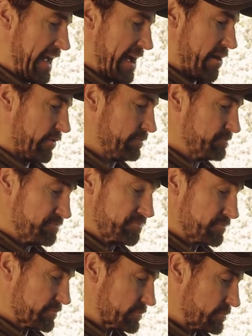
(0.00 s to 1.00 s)
down,
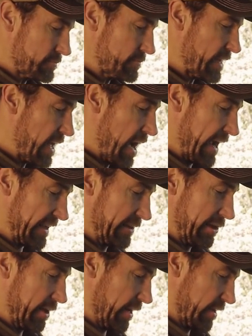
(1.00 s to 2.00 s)
I
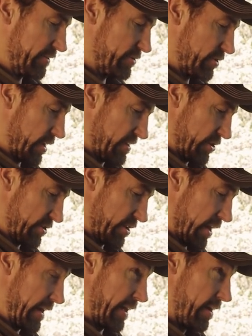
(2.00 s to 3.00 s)
can look on the just
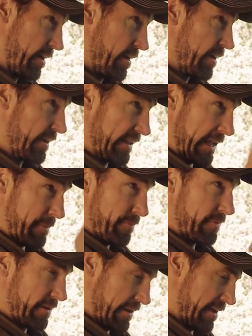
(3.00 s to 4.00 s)
kind of keep
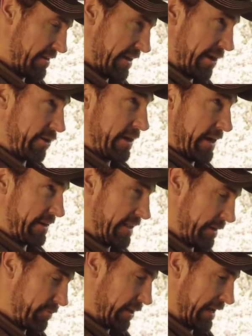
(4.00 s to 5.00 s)
you know, kind of
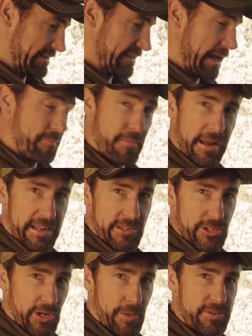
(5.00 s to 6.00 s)
keep glancing up, making
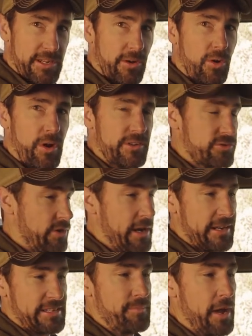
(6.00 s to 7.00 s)
sure I'm still going
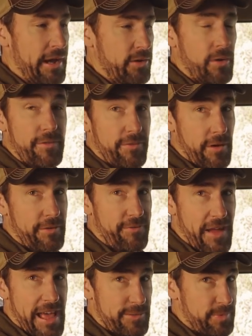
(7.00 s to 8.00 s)
straight because I'm not going very
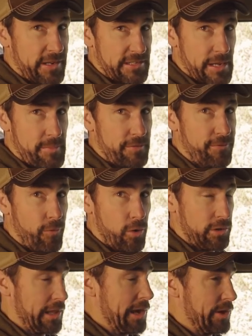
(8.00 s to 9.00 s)
fast because I'm in
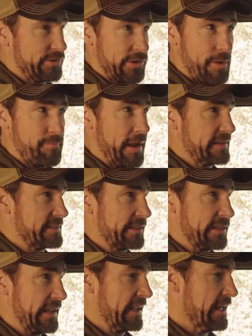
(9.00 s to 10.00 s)
four low. So I'm
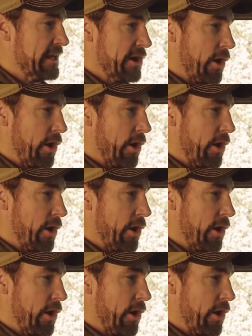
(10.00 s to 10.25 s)
basically